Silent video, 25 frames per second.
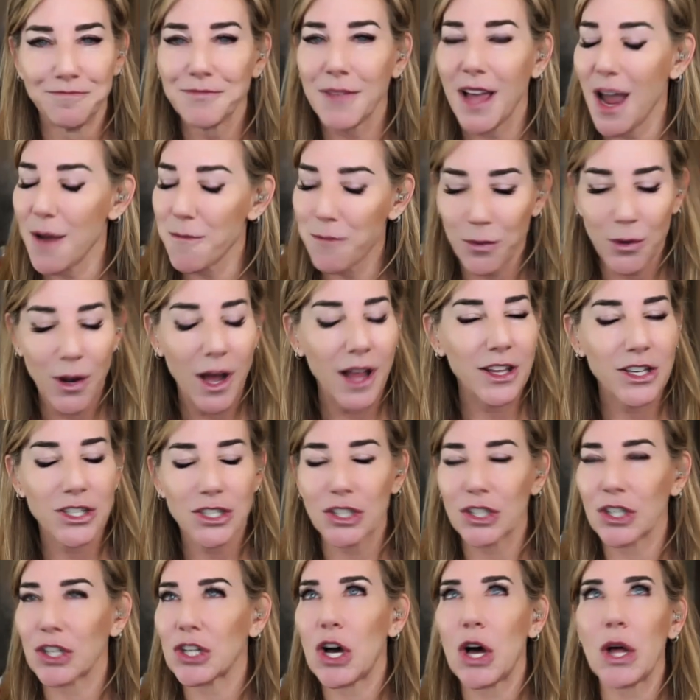I probably
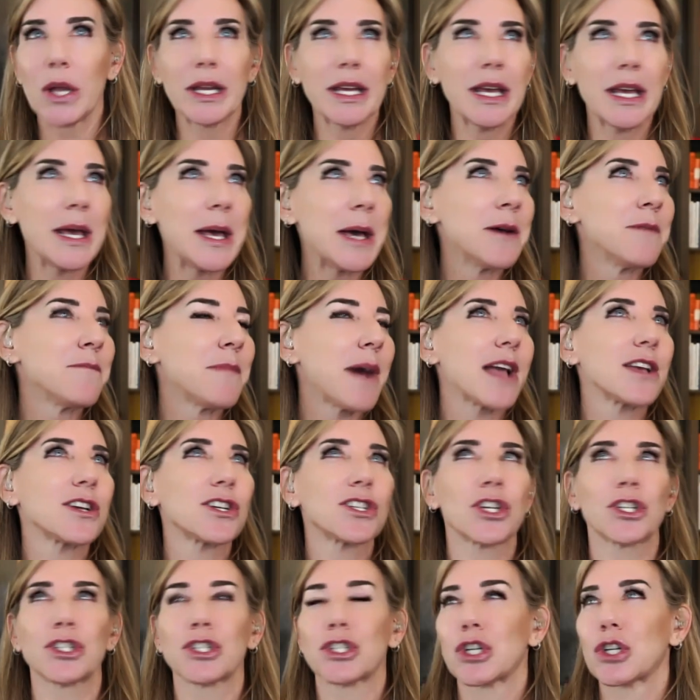should have called him. I
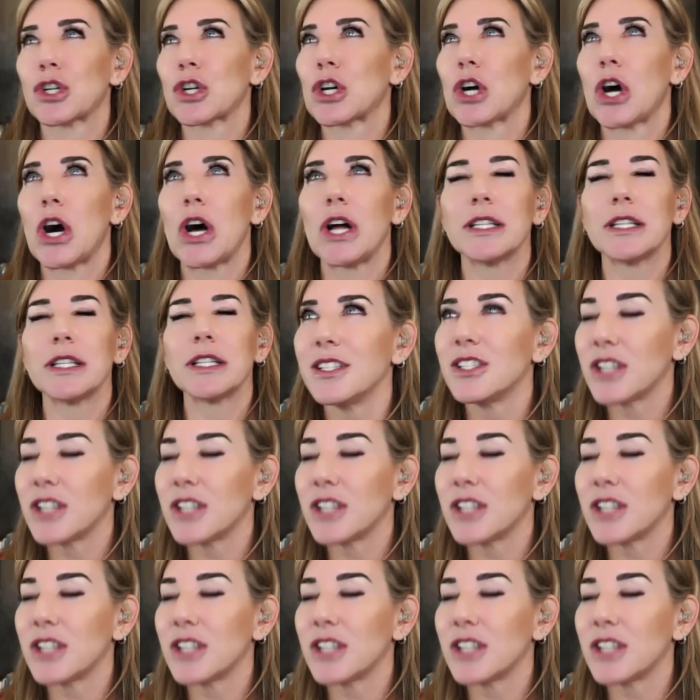could should have called uh,